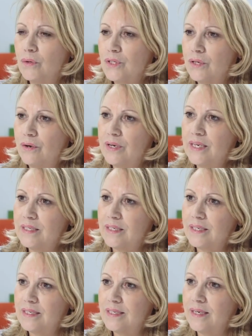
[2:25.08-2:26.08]
You also need to
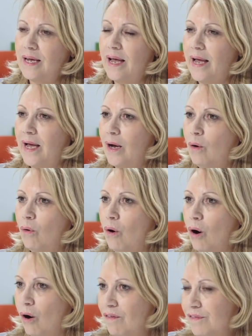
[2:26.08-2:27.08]
consider how
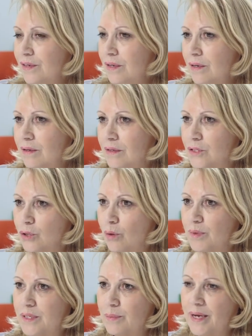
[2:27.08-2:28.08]
often the
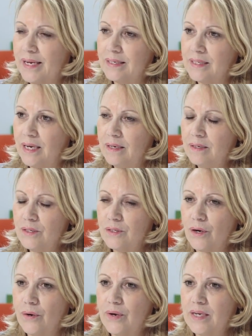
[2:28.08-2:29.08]
job is being done.
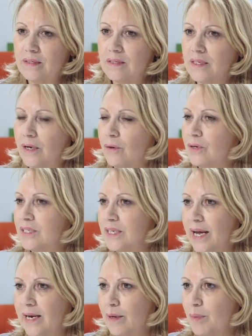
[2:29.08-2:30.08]
So is it done on a
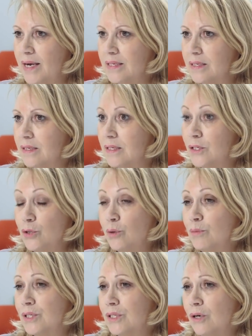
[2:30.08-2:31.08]
daily basis,
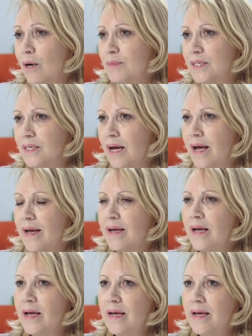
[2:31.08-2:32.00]
numerous times a day?